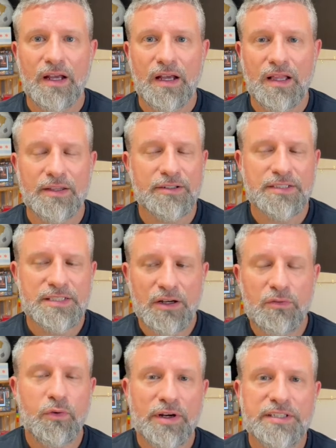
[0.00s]
There is a
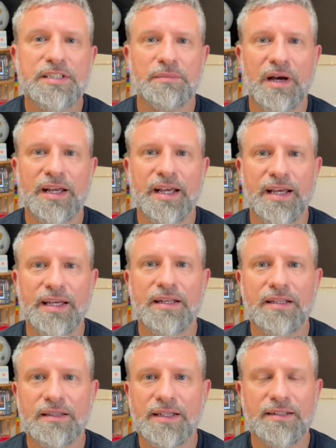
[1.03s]
voice in my
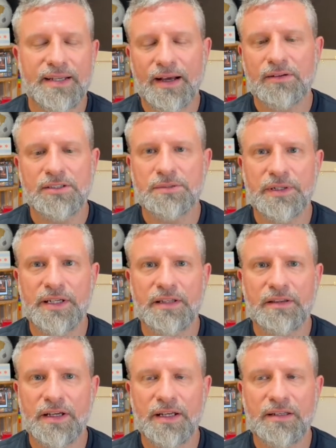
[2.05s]
head that tells me
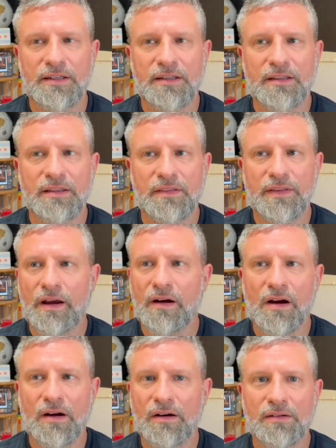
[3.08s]
that there
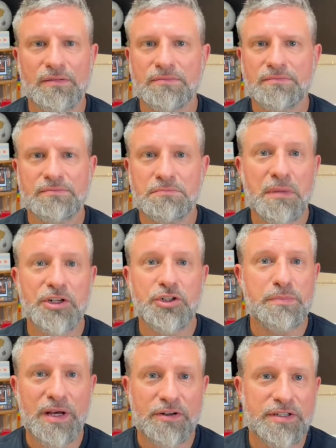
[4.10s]
are
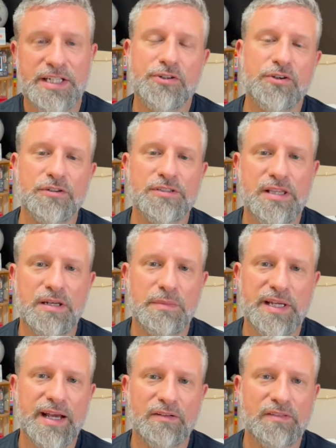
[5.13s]
much better teachers than
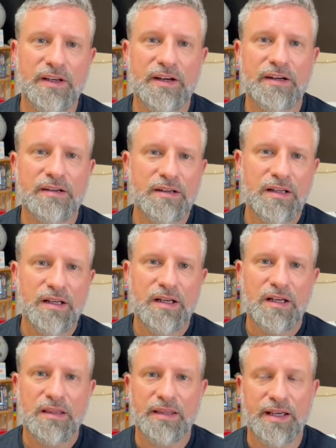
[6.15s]
me out there,
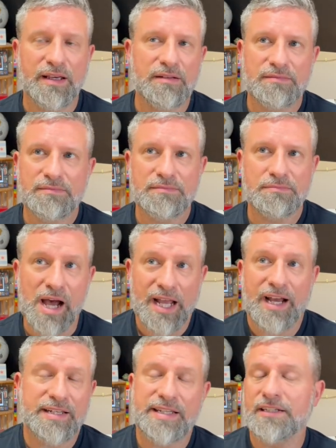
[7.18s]
that my
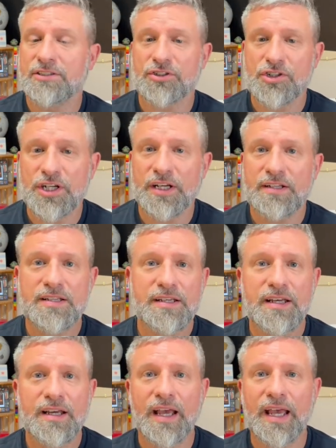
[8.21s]
ideas are shit,
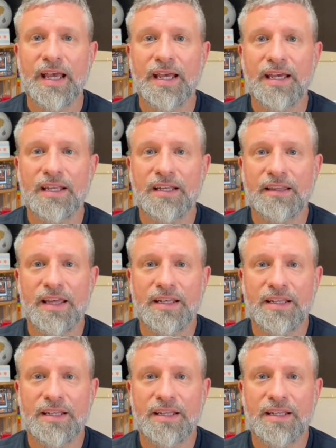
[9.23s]
and that